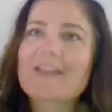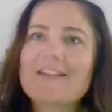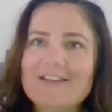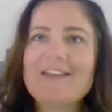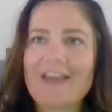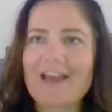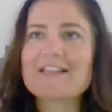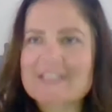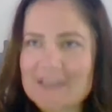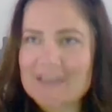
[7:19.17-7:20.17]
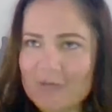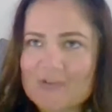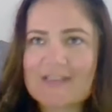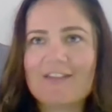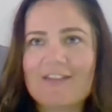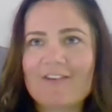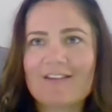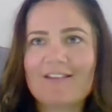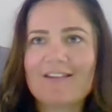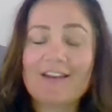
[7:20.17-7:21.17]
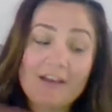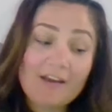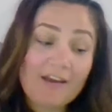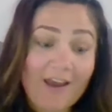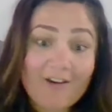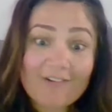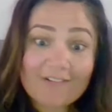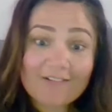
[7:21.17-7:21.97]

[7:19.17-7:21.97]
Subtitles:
And yeah, I can see it more significantly now.